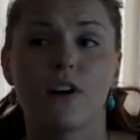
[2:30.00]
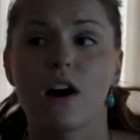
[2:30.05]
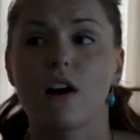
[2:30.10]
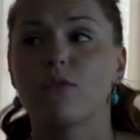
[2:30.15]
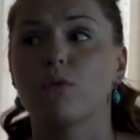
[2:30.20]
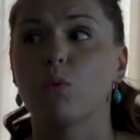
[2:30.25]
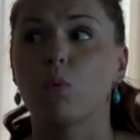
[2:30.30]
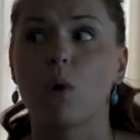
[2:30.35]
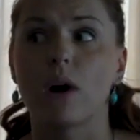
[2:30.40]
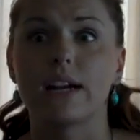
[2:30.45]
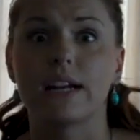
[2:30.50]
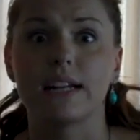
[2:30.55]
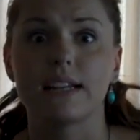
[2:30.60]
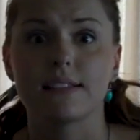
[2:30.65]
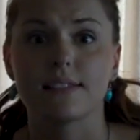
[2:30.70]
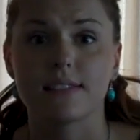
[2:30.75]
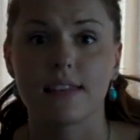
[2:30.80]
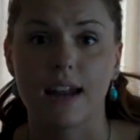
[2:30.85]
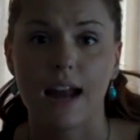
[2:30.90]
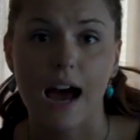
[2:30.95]
of what it
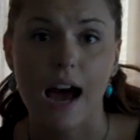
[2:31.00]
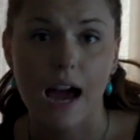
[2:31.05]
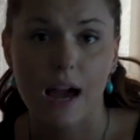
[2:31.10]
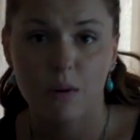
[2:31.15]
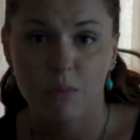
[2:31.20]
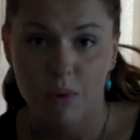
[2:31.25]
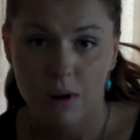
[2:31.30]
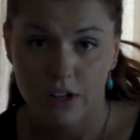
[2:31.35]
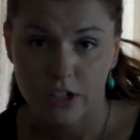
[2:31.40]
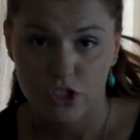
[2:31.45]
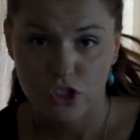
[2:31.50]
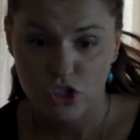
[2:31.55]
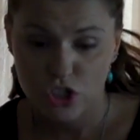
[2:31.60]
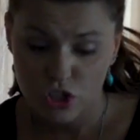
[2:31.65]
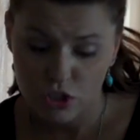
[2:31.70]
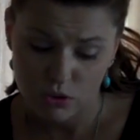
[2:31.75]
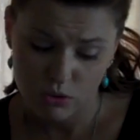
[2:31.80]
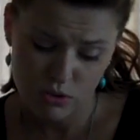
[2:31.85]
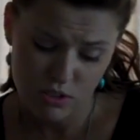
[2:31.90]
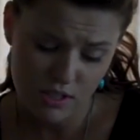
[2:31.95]
is that I want to
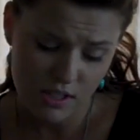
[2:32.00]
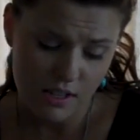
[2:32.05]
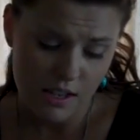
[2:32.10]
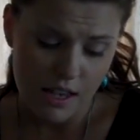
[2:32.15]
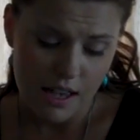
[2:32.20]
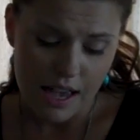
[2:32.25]
shoot.